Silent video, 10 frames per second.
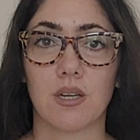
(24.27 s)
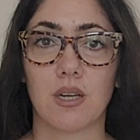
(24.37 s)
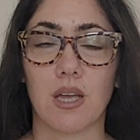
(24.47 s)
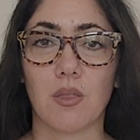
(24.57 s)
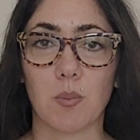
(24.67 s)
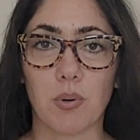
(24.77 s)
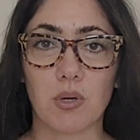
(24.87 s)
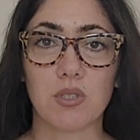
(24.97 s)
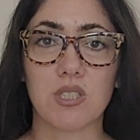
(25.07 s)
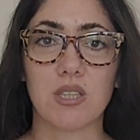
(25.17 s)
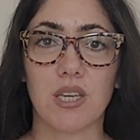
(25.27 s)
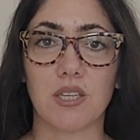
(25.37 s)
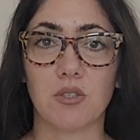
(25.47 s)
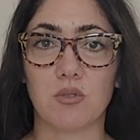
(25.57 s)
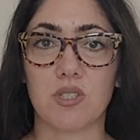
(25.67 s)
and the person
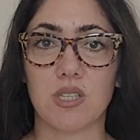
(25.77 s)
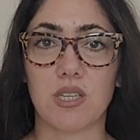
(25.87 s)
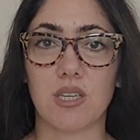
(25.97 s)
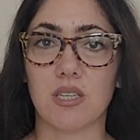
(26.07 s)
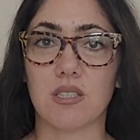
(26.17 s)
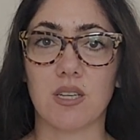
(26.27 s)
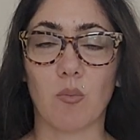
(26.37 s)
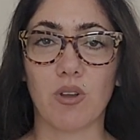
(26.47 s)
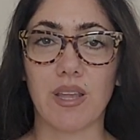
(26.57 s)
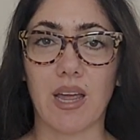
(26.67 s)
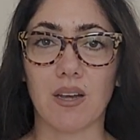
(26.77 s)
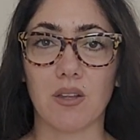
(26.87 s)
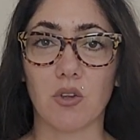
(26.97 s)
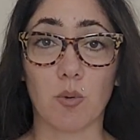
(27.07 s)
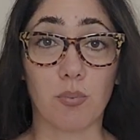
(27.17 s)
that you see is someone that
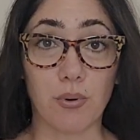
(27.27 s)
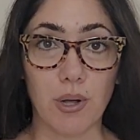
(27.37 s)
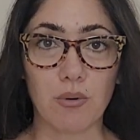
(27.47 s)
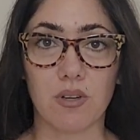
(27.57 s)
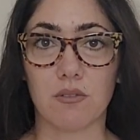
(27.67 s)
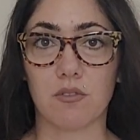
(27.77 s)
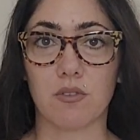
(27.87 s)
you're proud of,